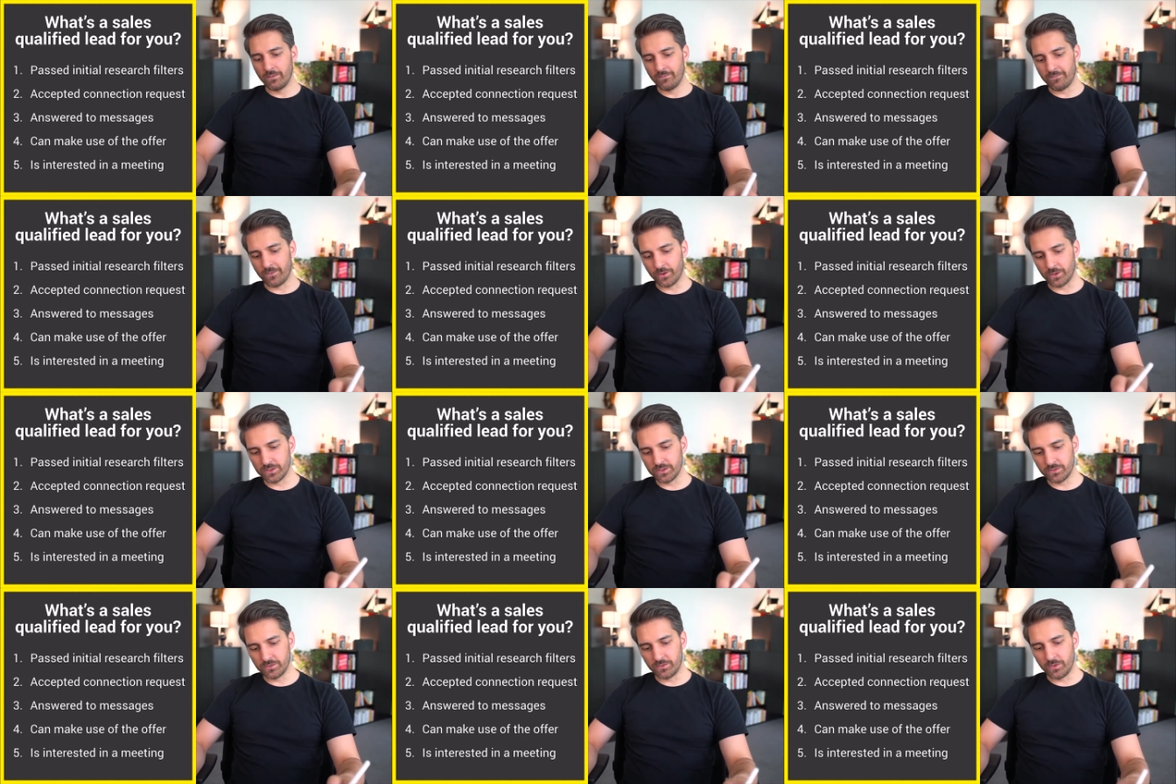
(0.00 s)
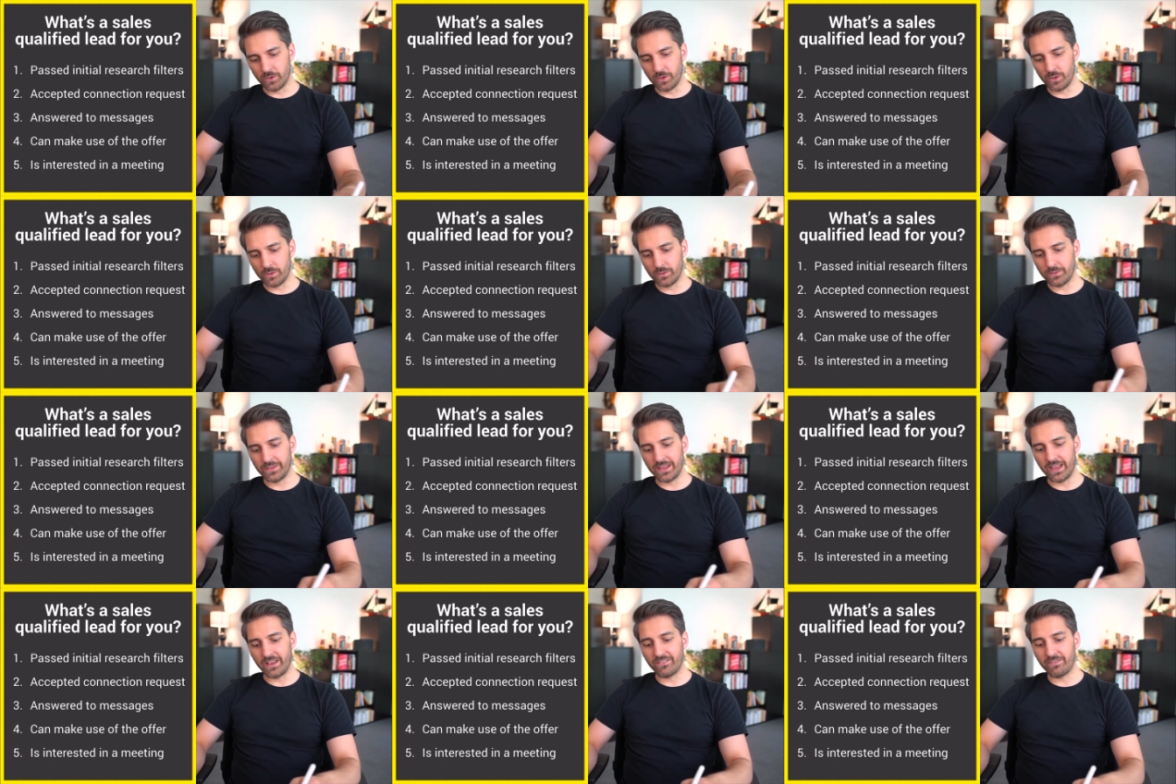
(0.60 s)
First of all,
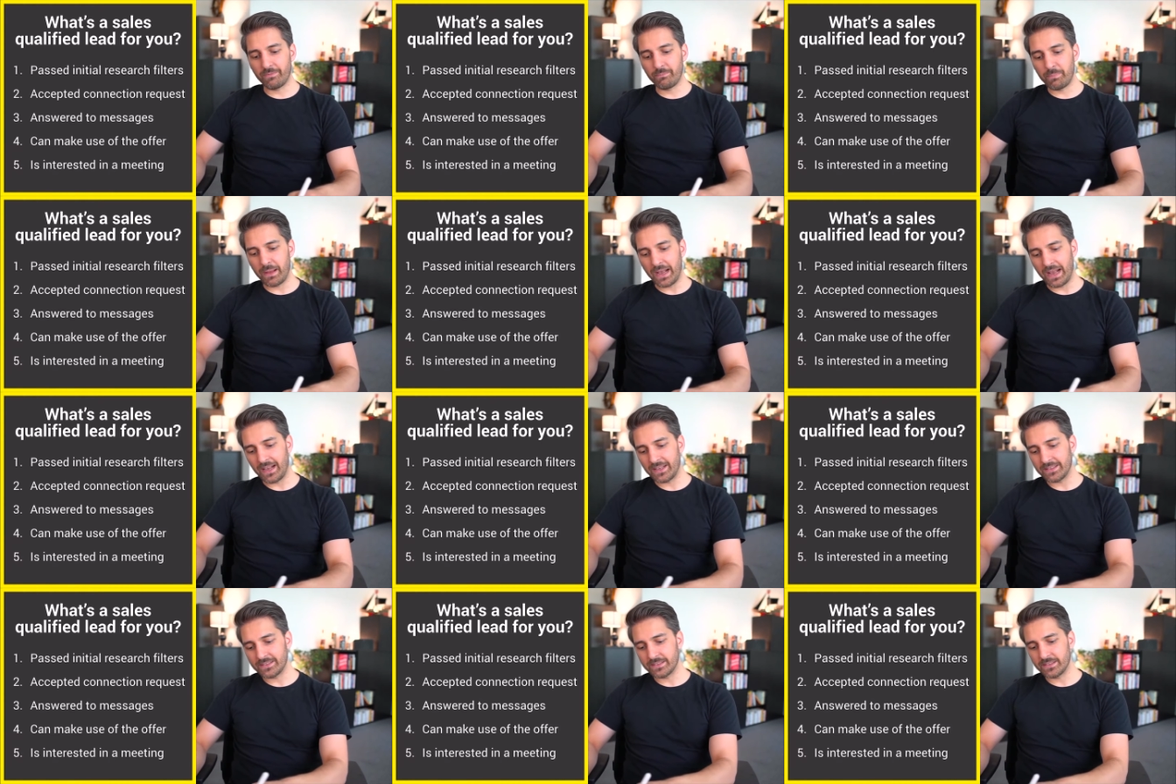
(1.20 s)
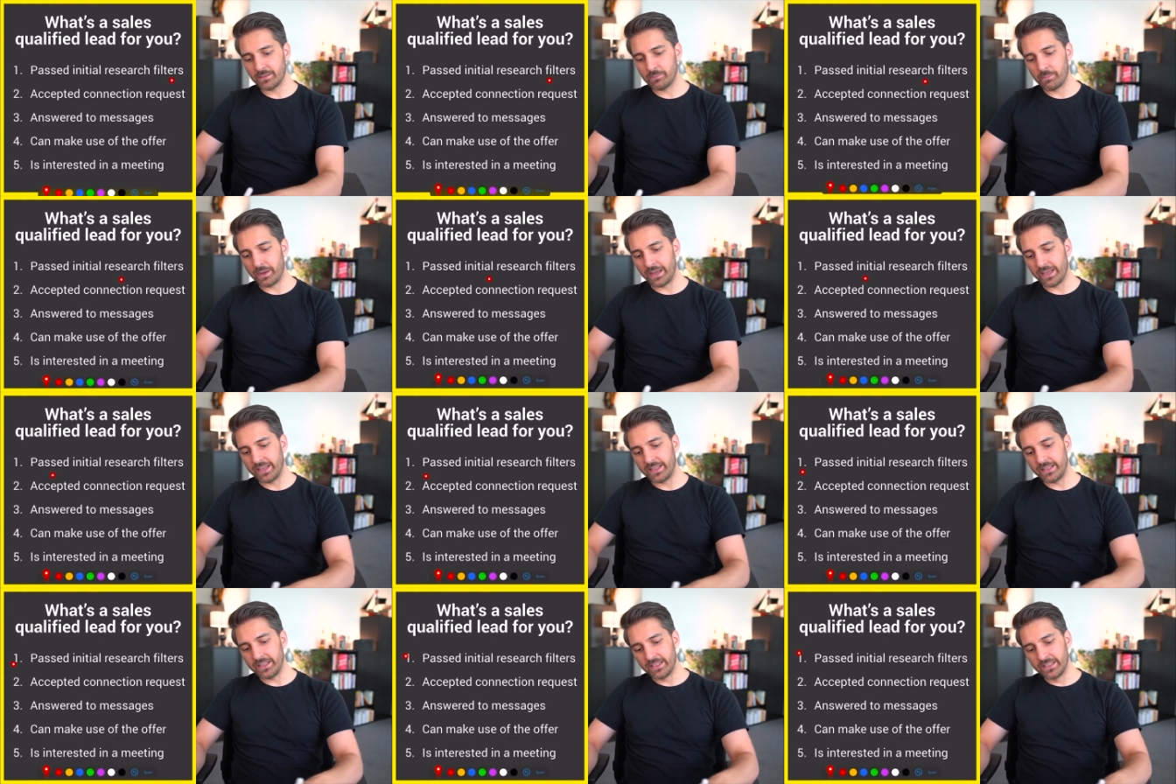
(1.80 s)
they have passed my
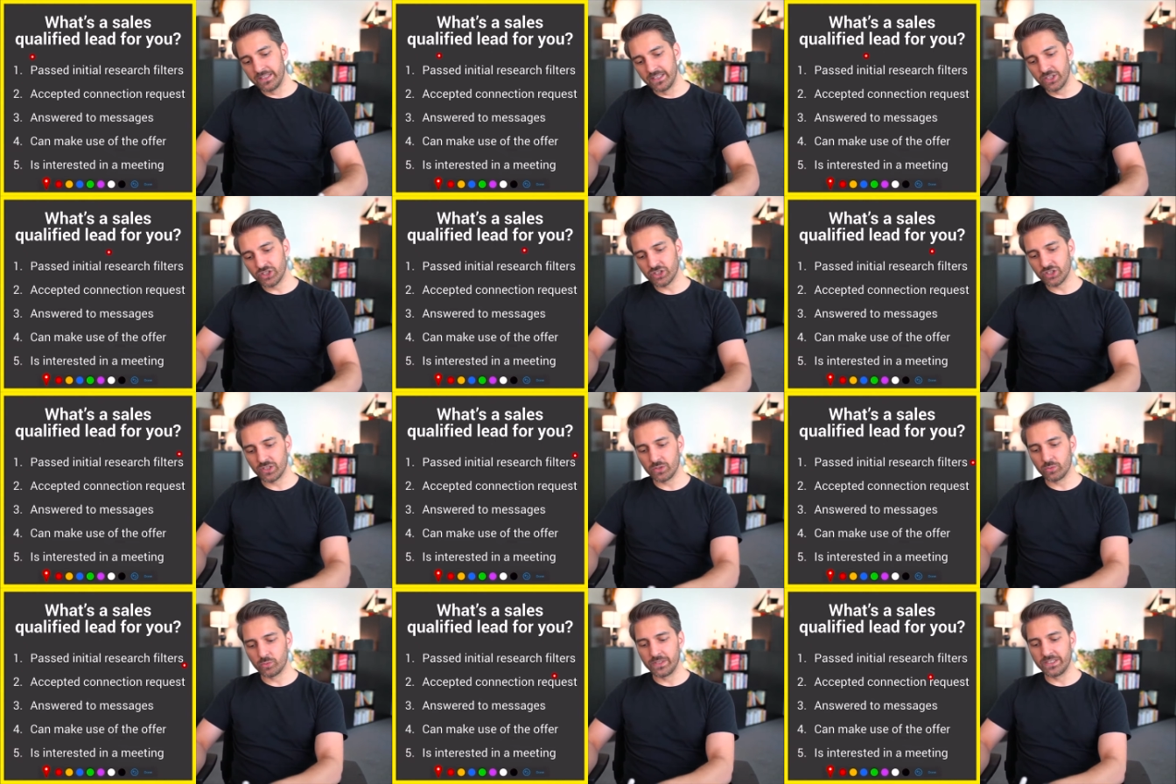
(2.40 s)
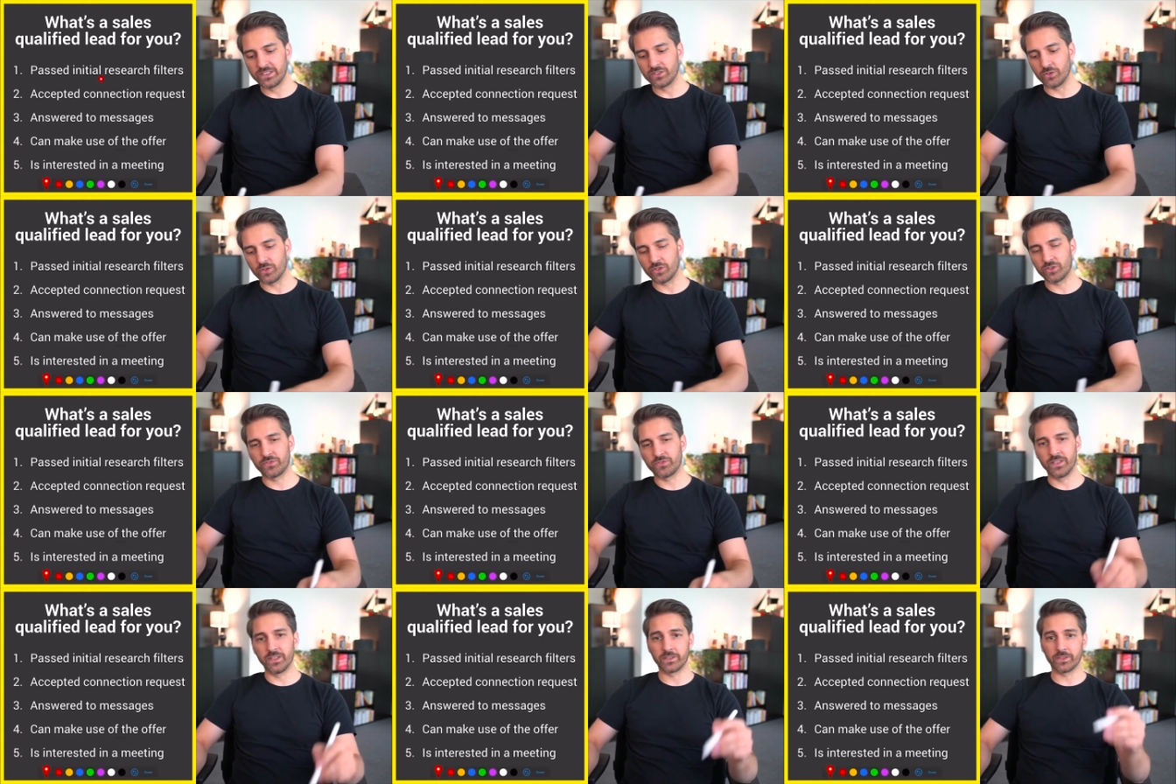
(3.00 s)
initial research
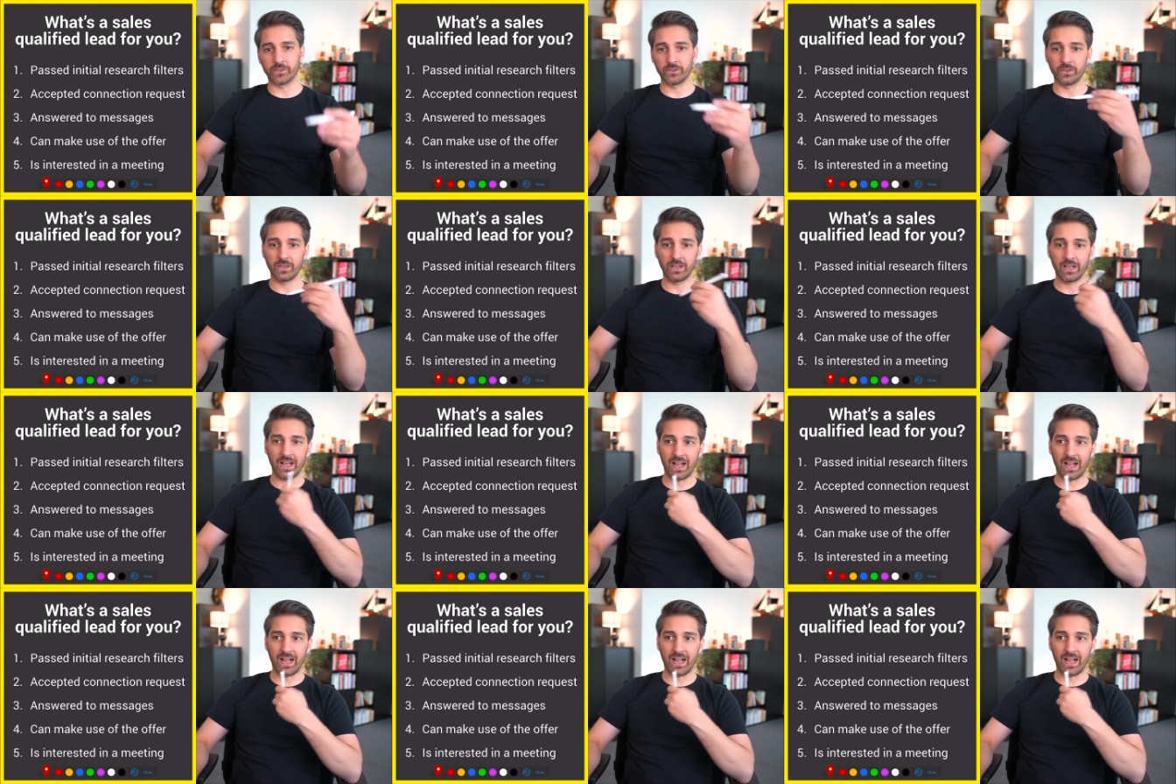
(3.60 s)
filter.